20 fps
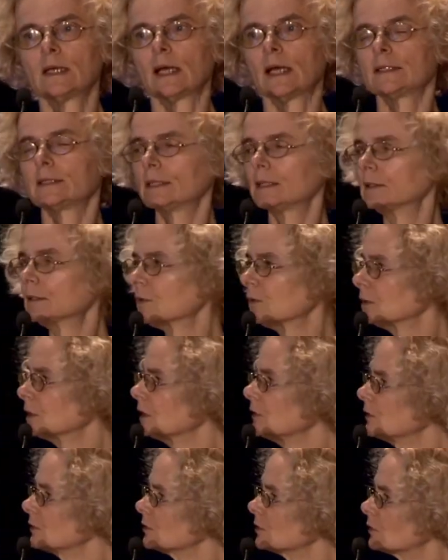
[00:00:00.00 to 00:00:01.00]
And then to
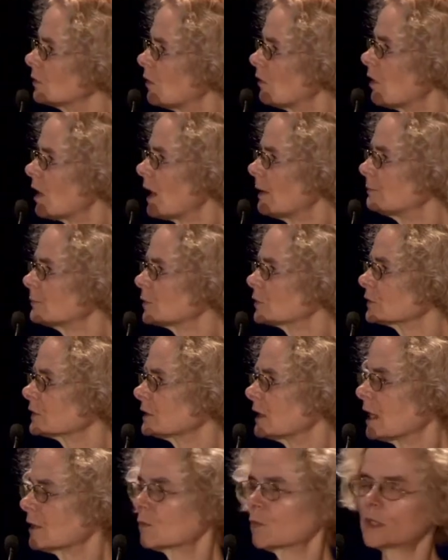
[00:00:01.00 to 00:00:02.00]
continue to go up, to
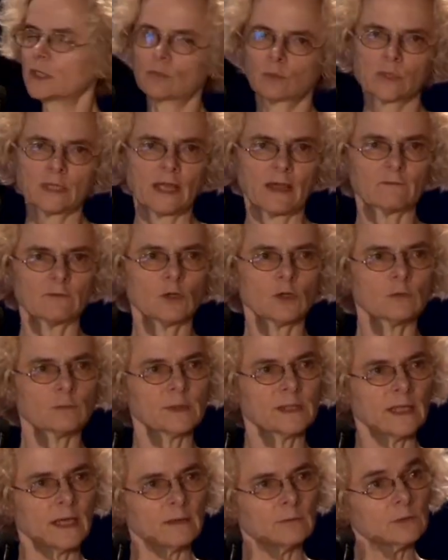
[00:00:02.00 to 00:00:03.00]
start with, we have not
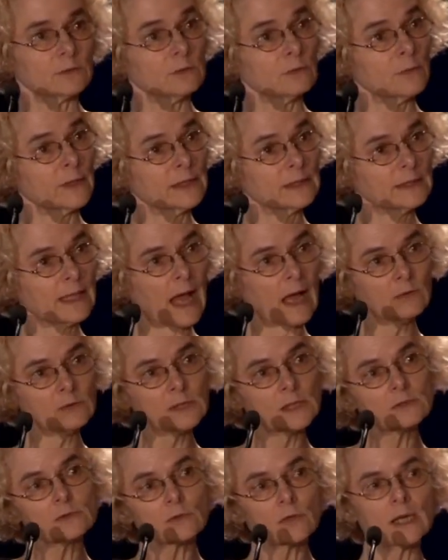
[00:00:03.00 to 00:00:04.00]
been able to bring down
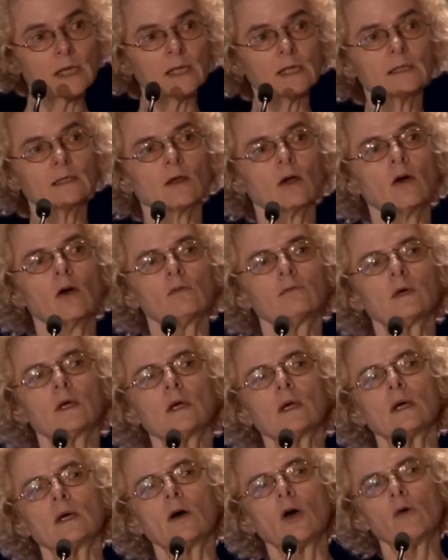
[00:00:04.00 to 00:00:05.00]
the trend of
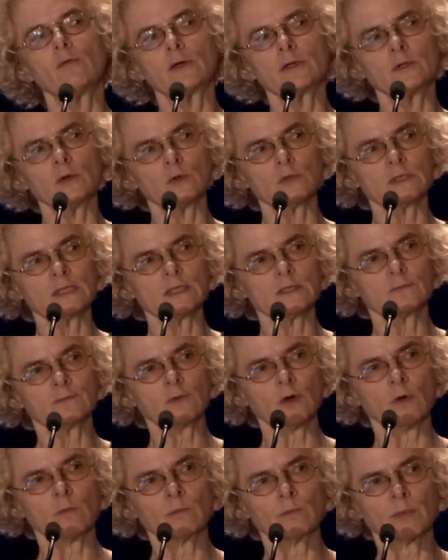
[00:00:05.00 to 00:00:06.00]
overdoses
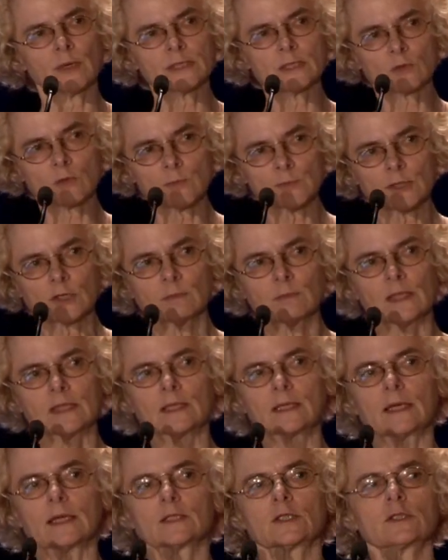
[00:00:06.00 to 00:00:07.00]
from prescription
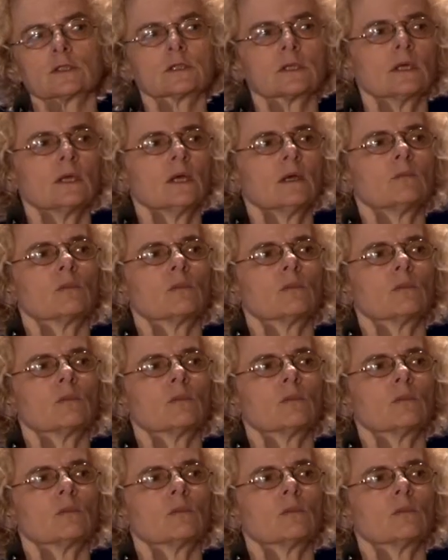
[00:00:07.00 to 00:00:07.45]
medications,